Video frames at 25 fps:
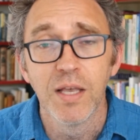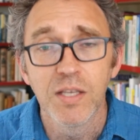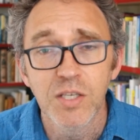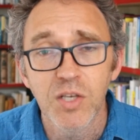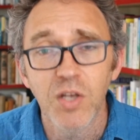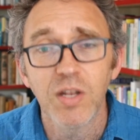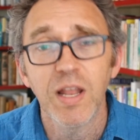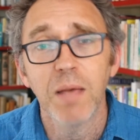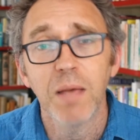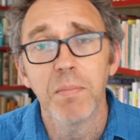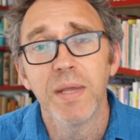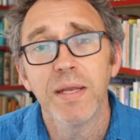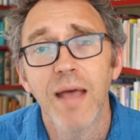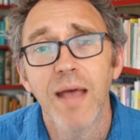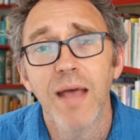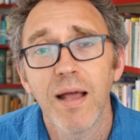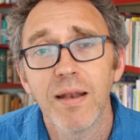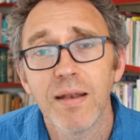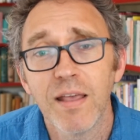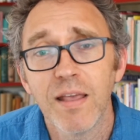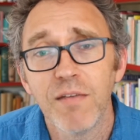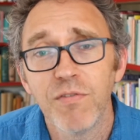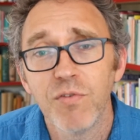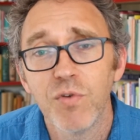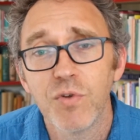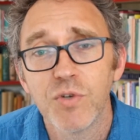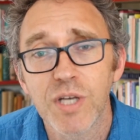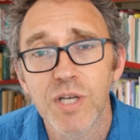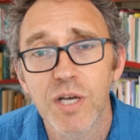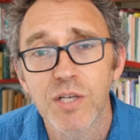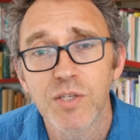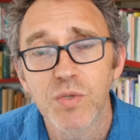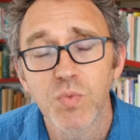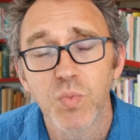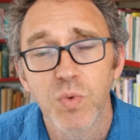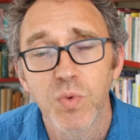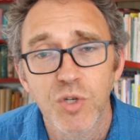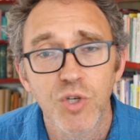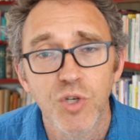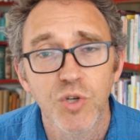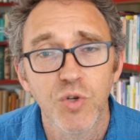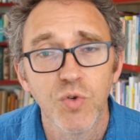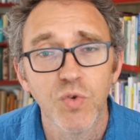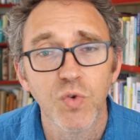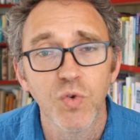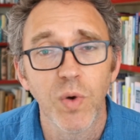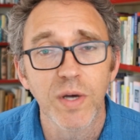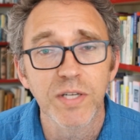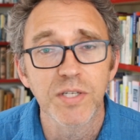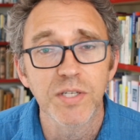So let me now leave you just with
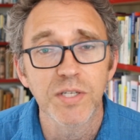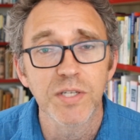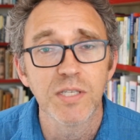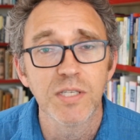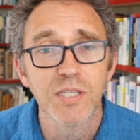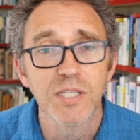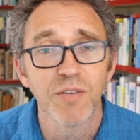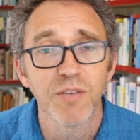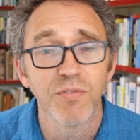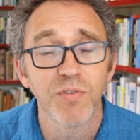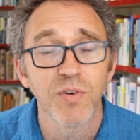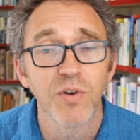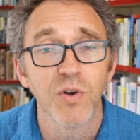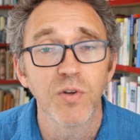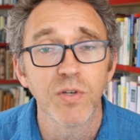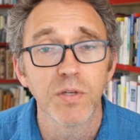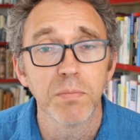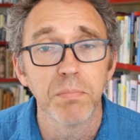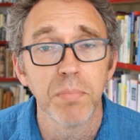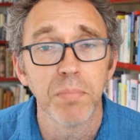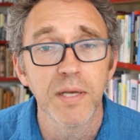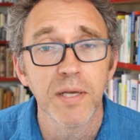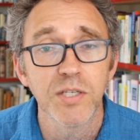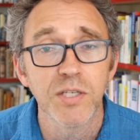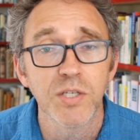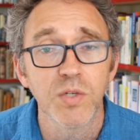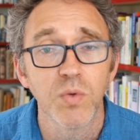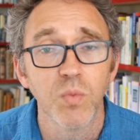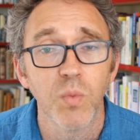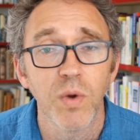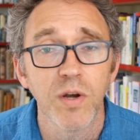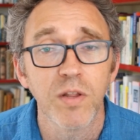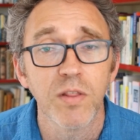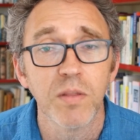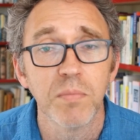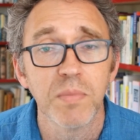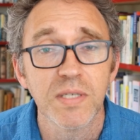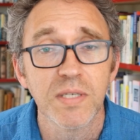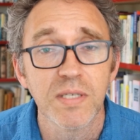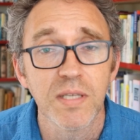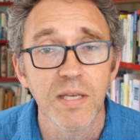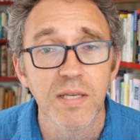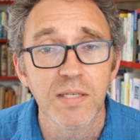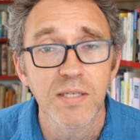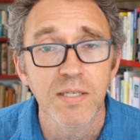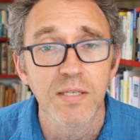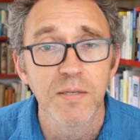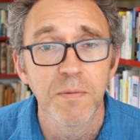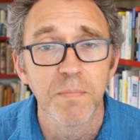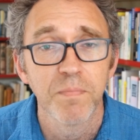two questions for contemplation. One of them is
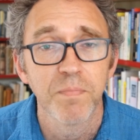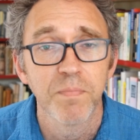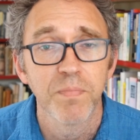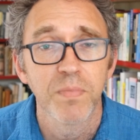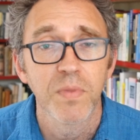this: